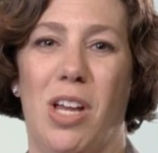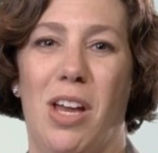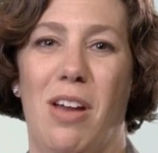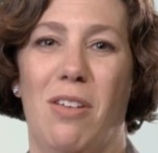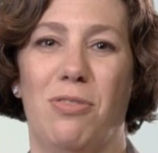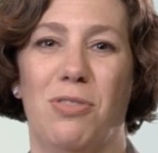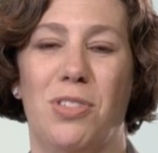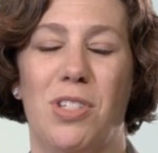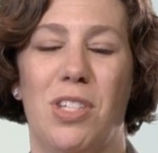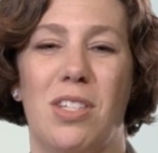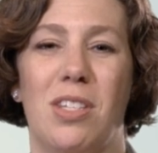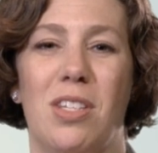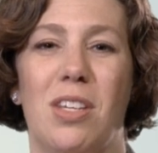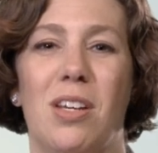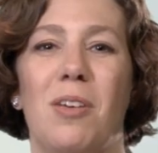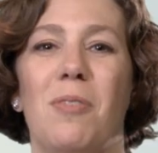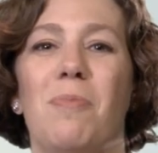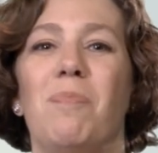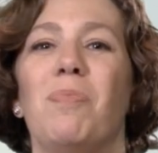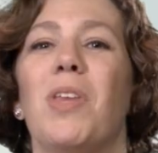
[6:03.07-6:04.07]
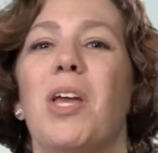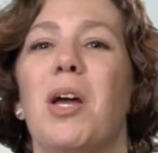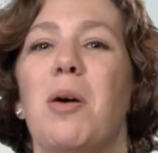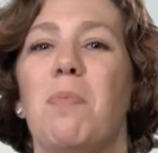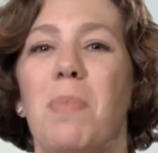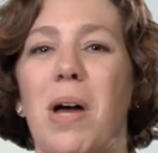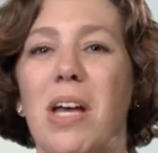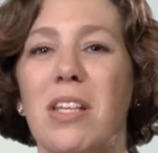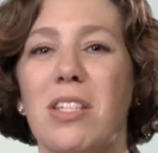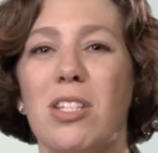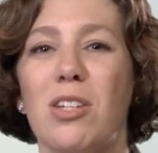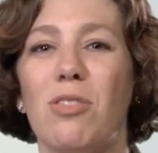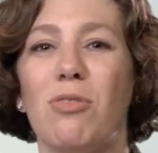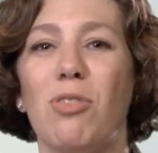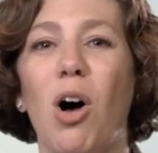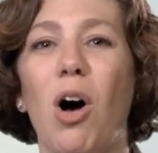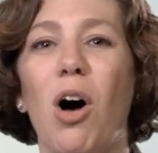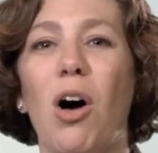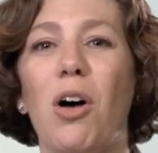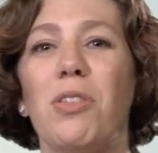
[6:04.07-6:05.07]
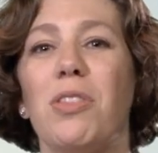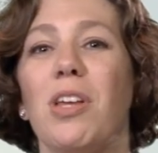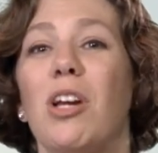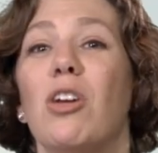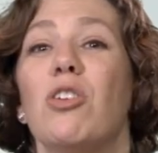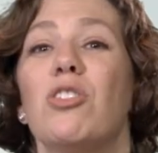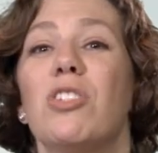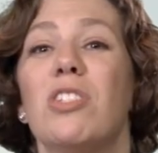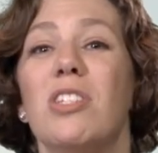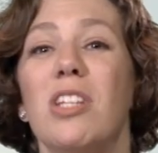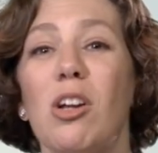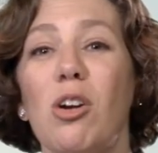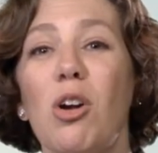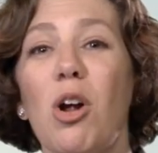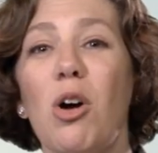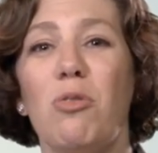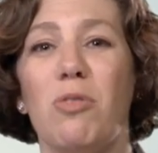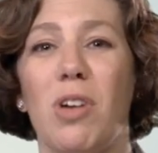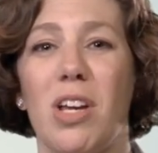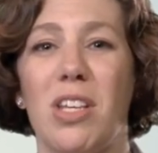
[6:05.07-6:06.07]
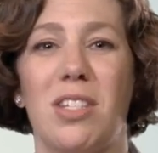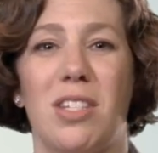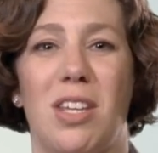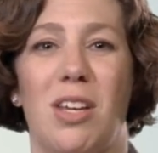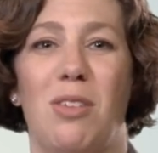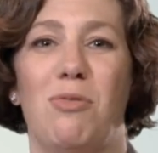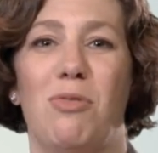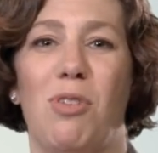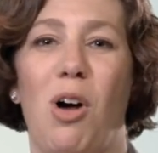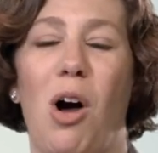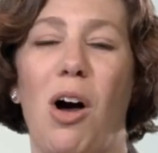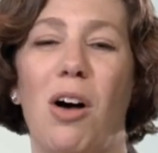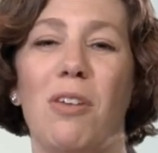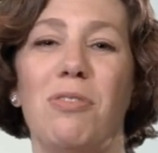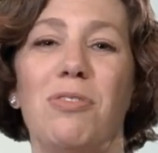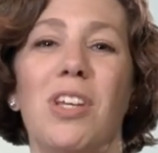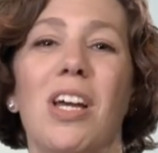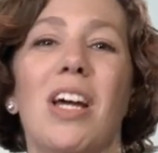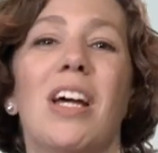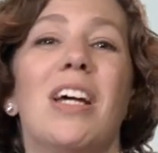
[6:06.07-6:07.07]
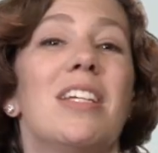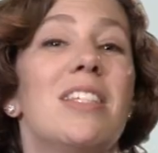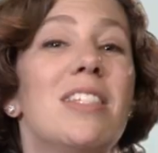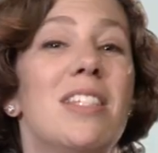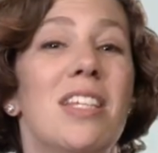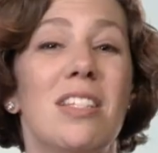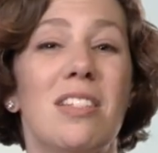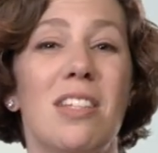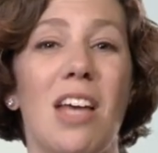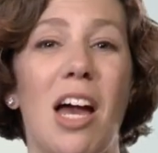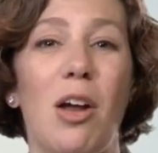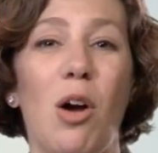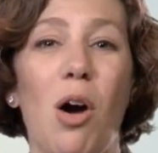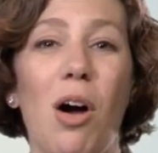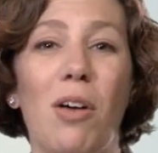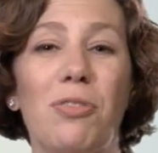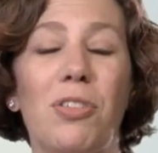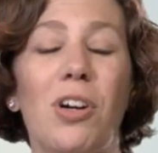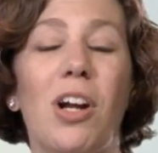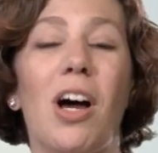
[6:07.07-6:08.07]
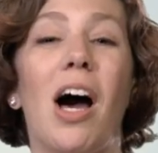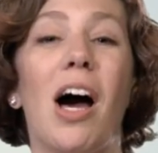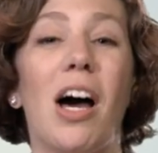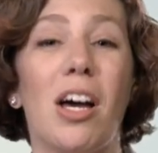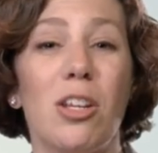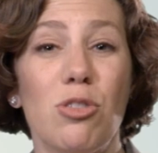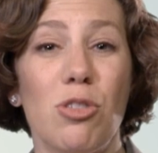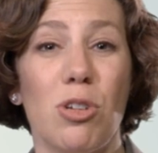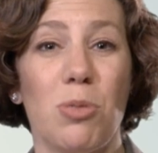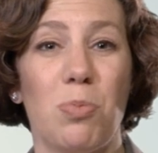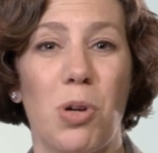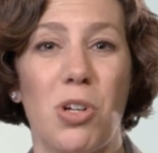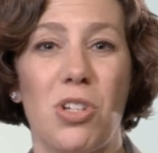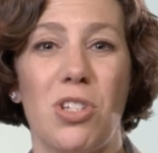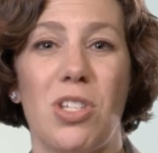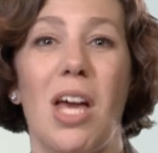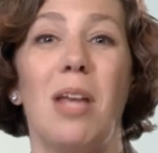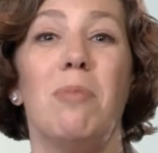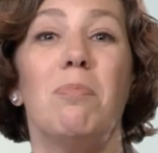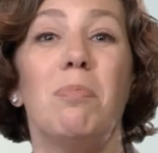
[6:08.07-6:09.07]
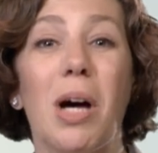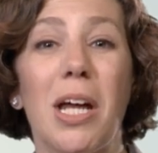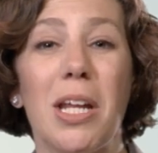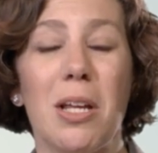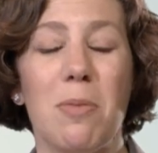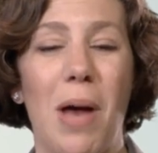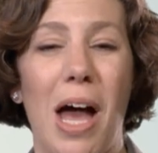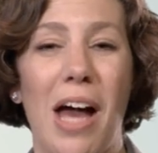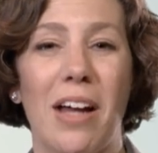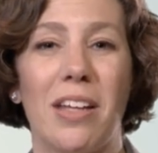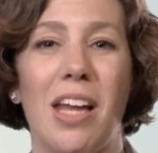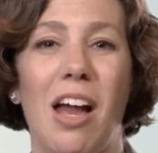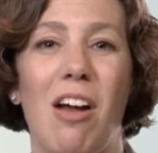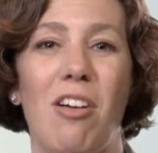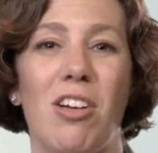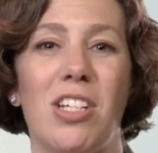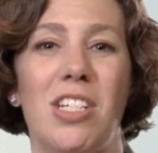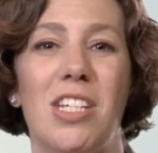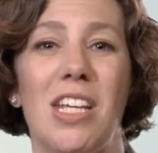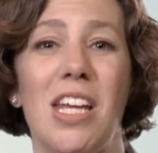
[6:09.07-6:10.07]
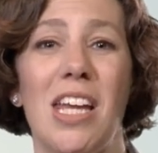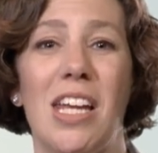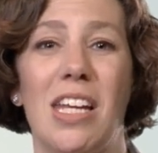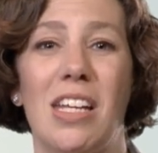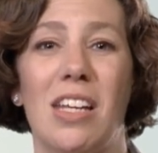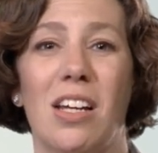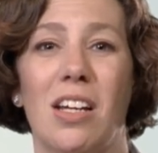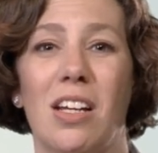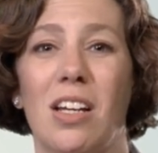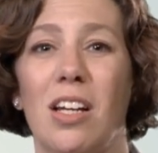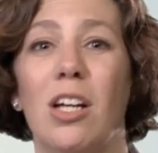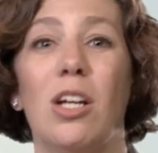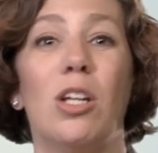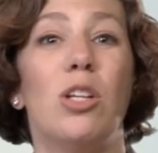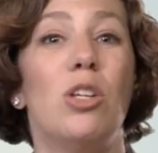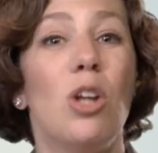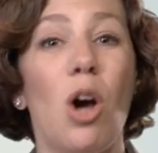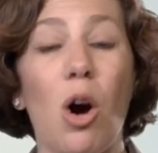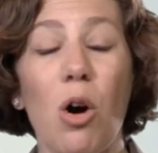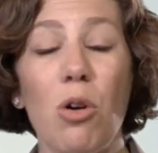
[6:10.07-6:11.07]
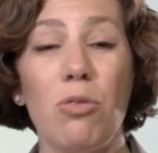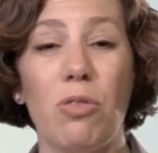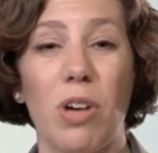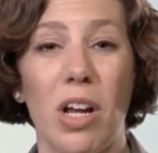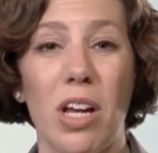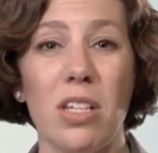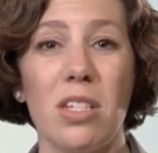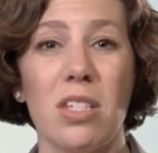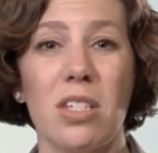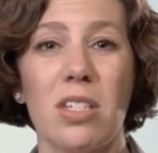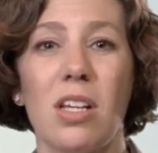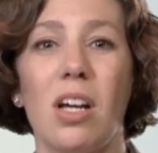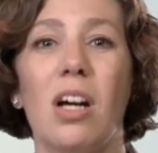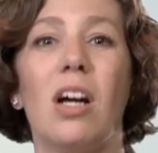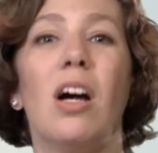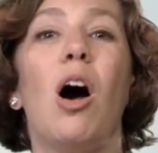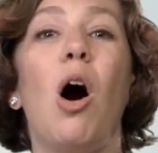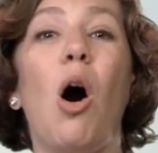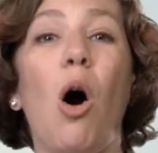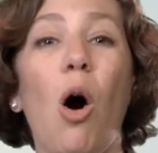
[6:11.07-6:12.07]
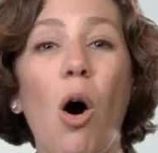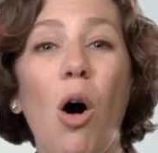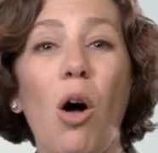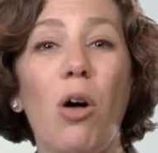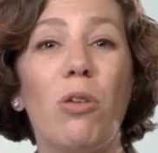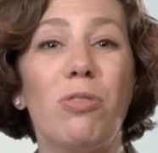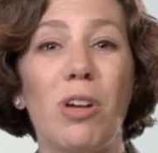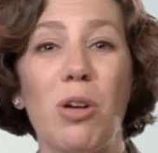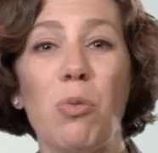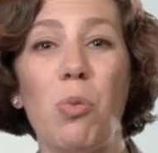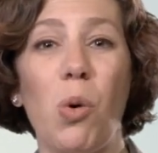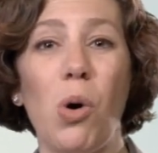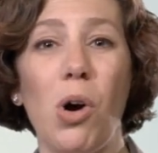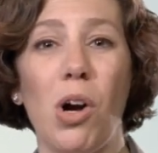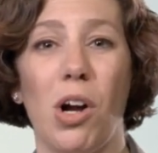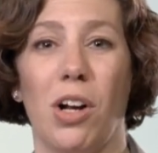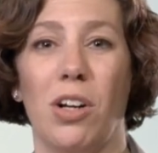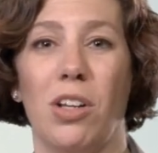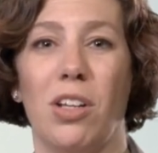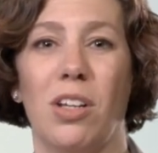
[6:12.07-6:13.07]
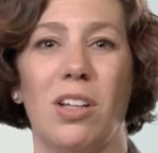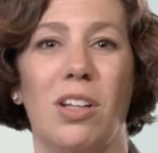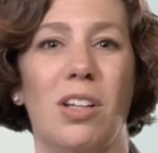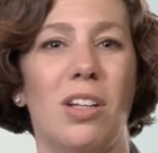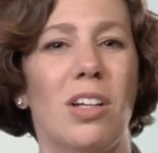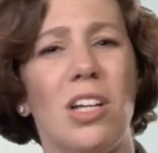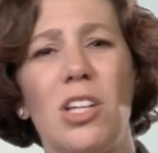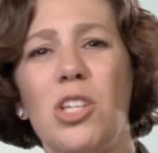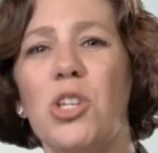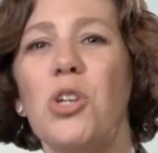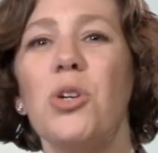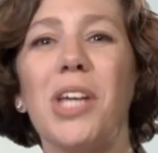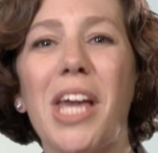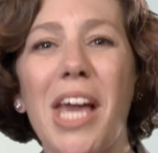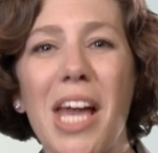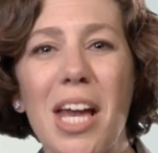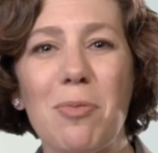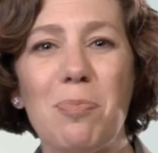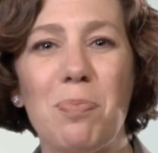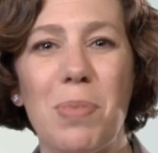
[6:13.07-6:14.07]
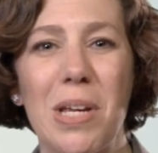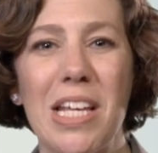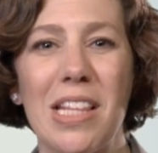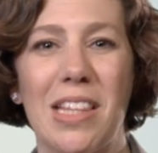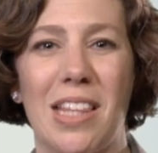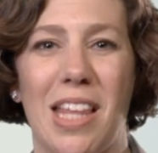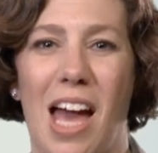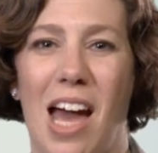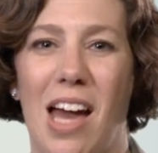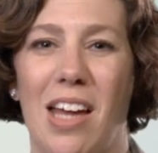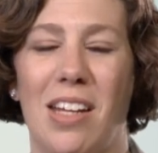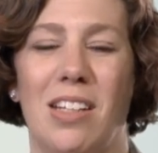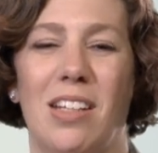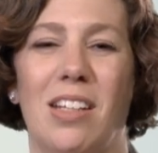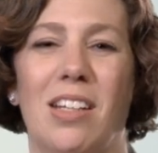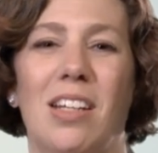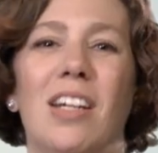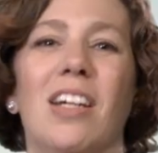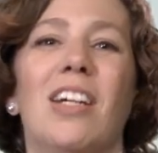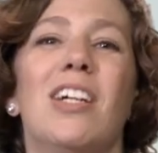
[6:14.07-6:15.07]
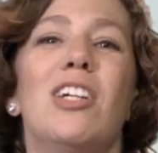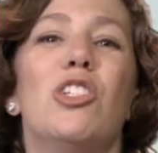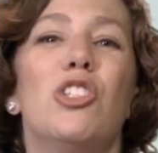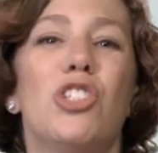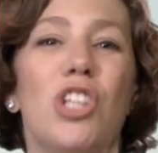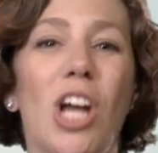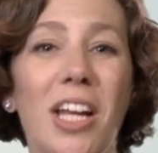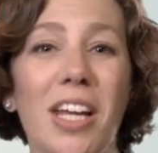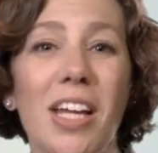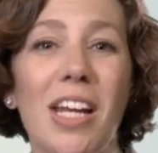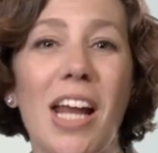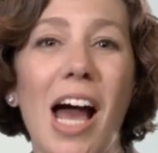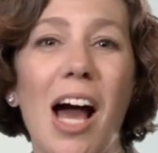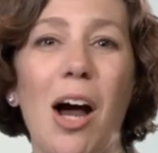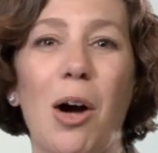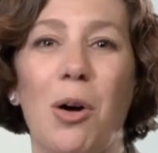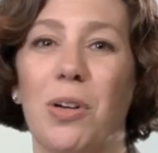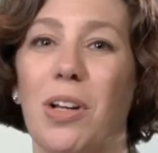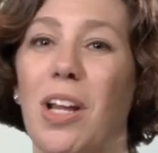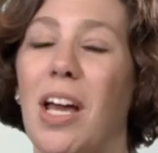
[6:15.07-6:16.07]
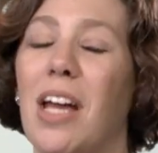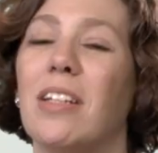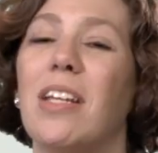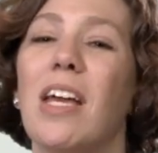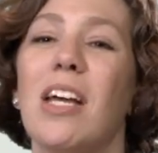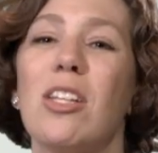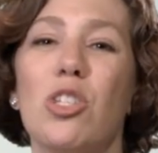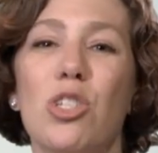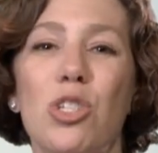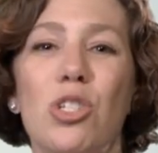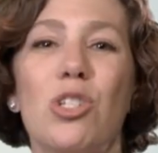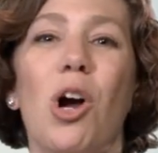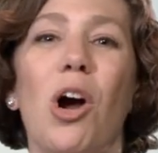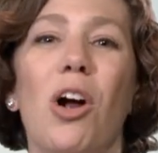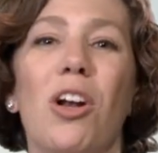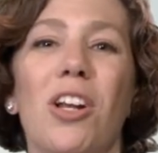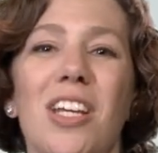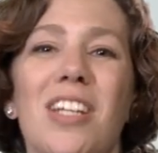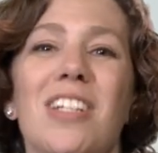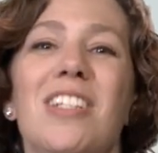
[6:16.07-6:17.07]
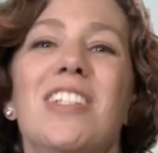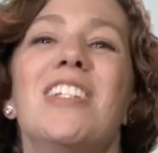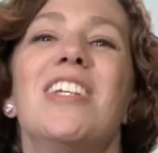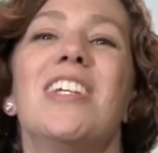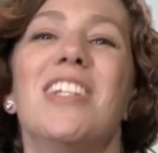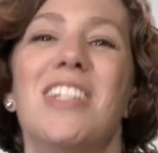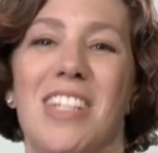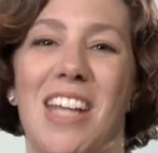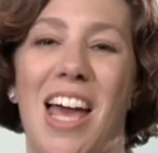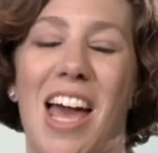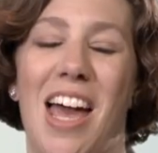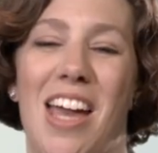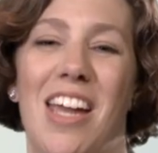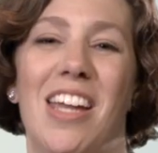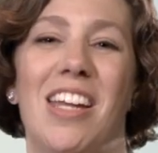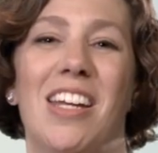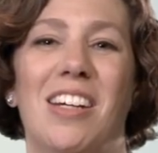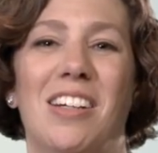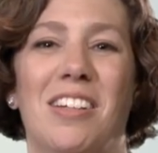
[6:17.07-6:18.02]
gifts. Best of all, there's zero risk involved since I offer a 100% money back guarantee. No risk, all reward. You can't beat that. Check it out and get started today.